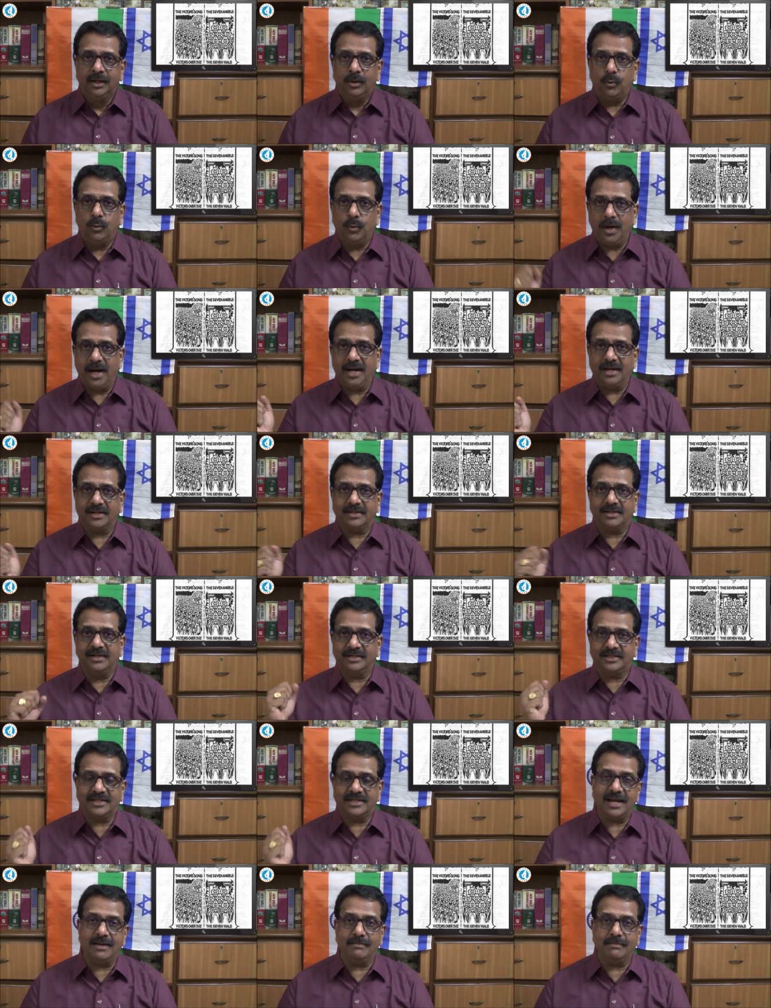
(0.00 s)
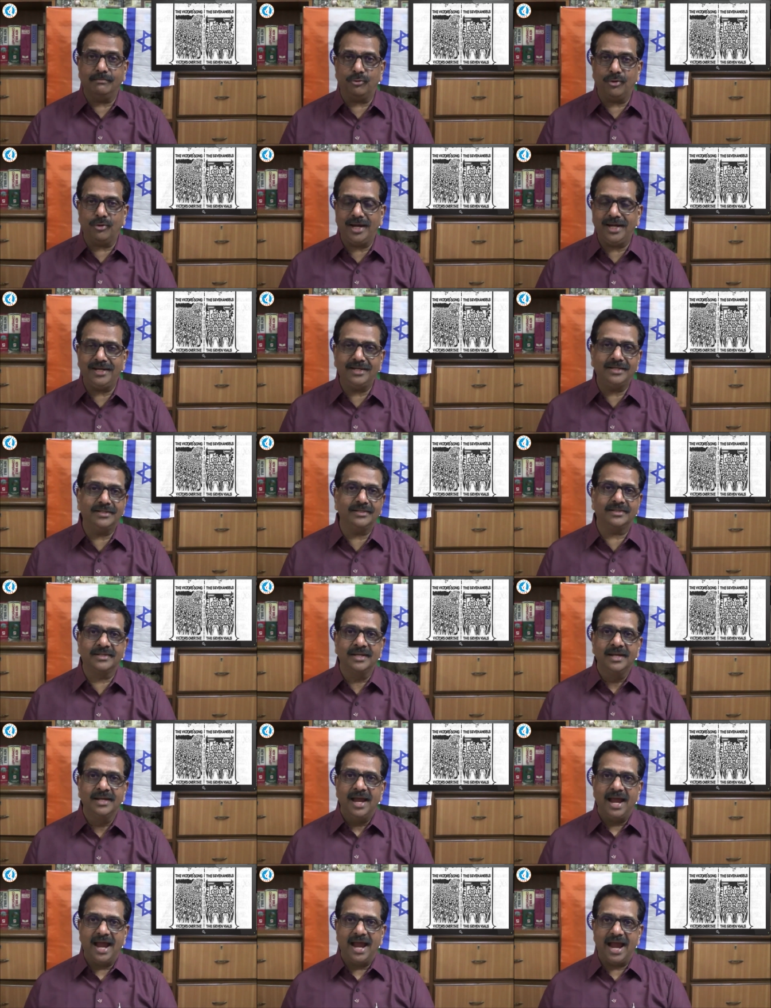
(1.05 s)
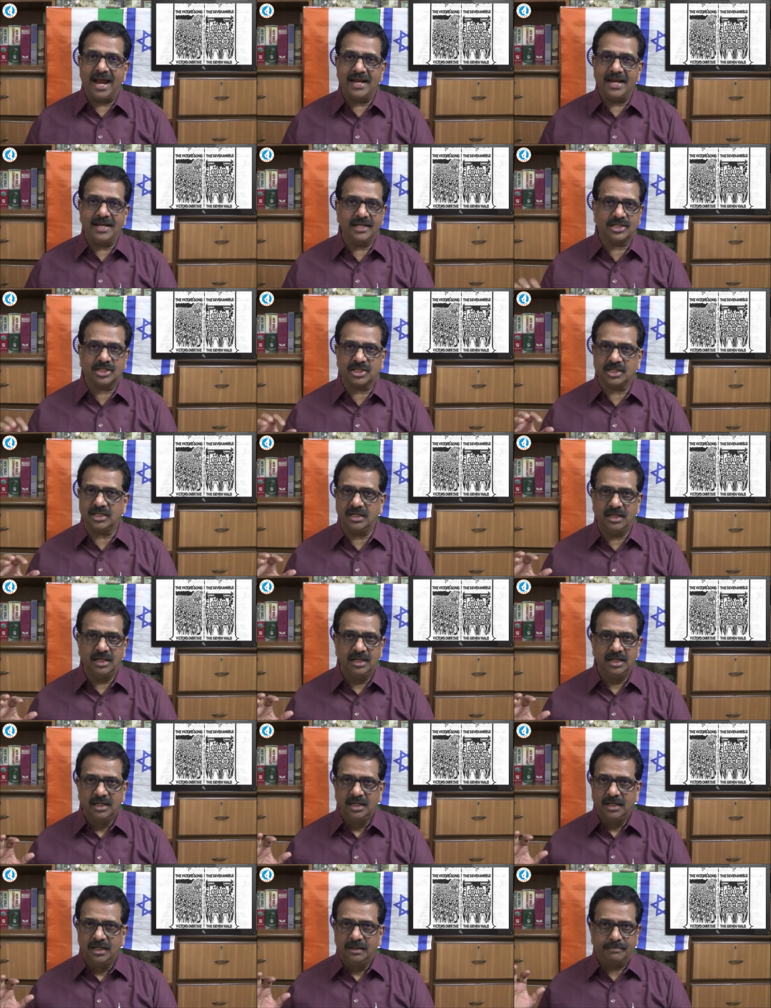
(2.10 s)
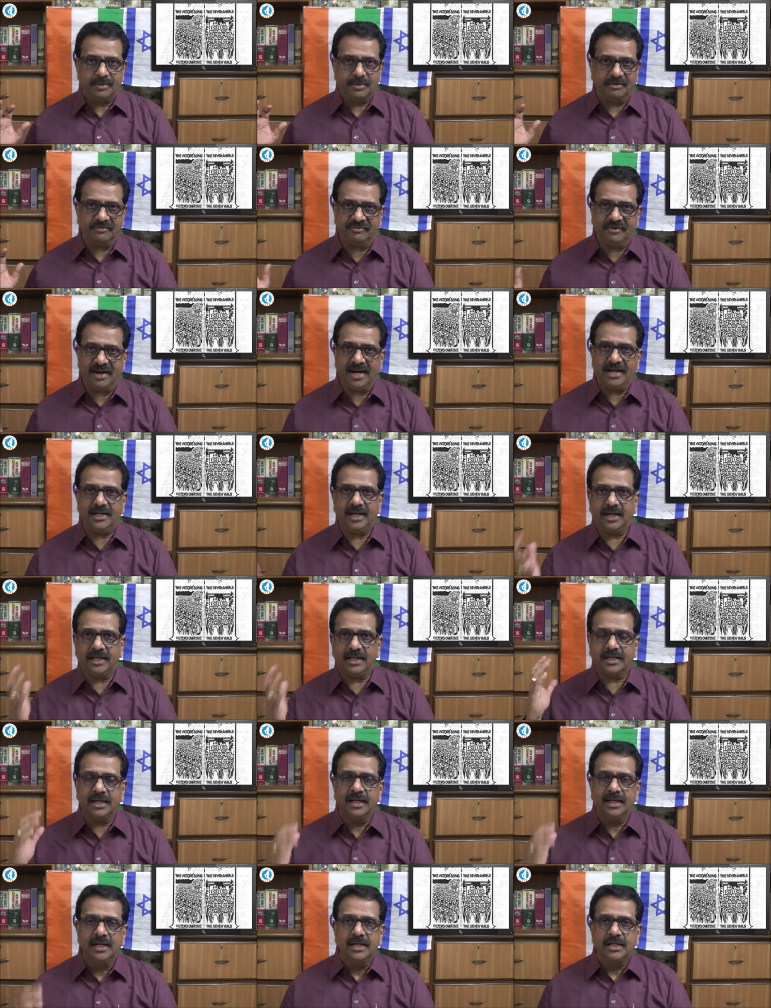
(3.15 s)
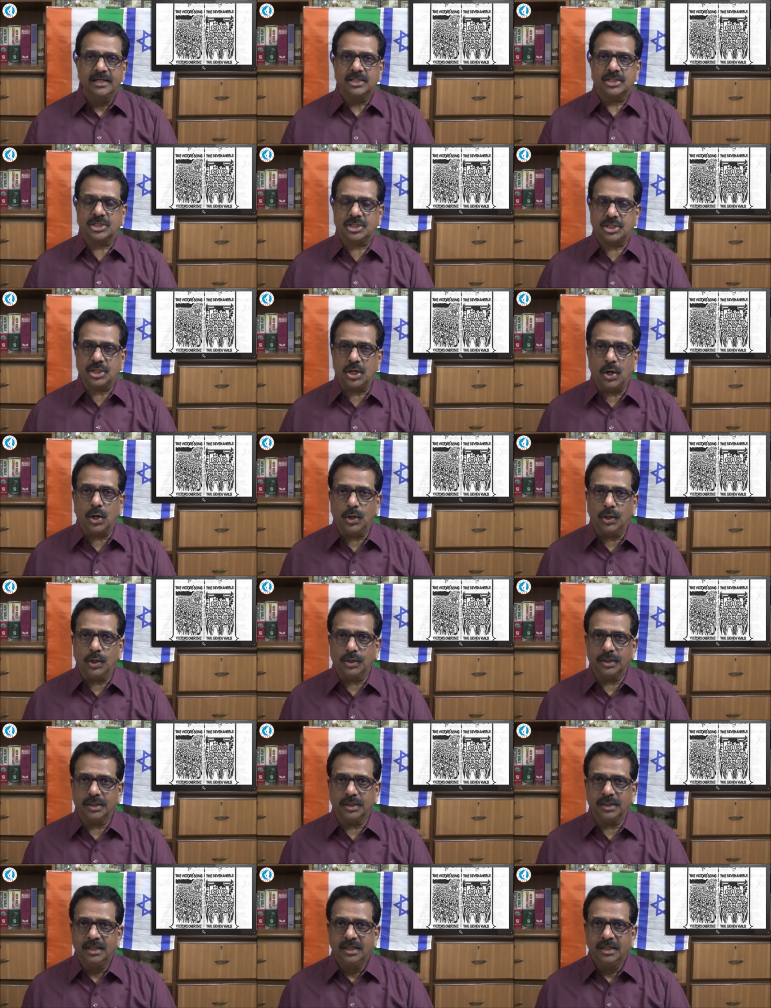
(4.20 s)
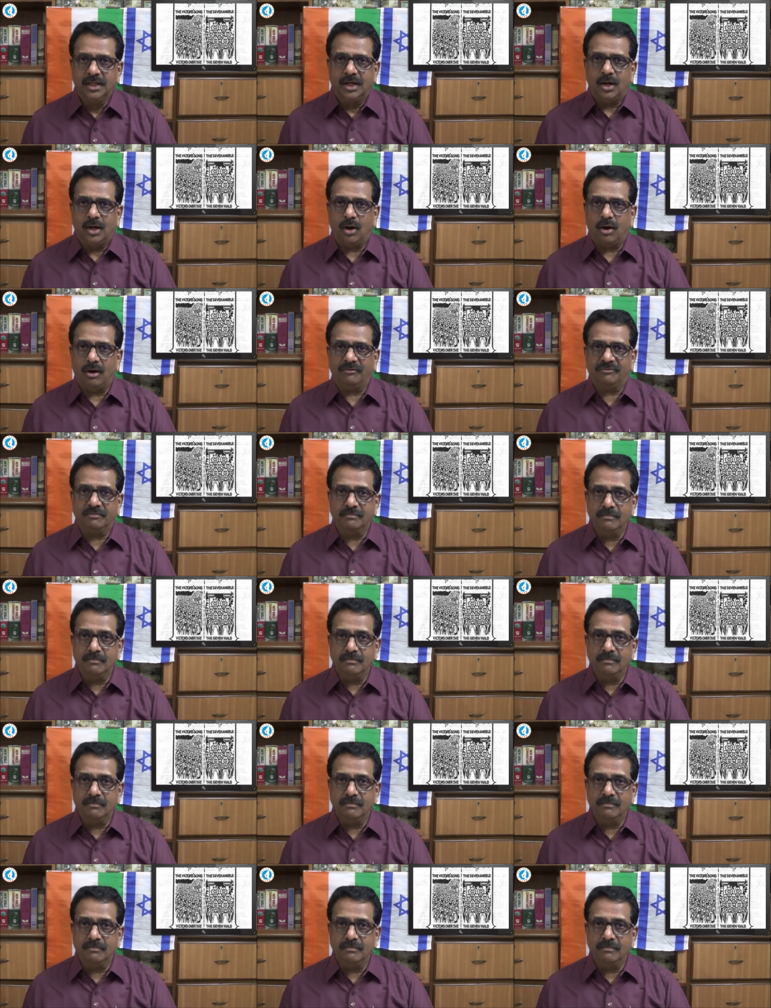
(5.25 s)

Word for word: with the tambourines and it's a prophetic song of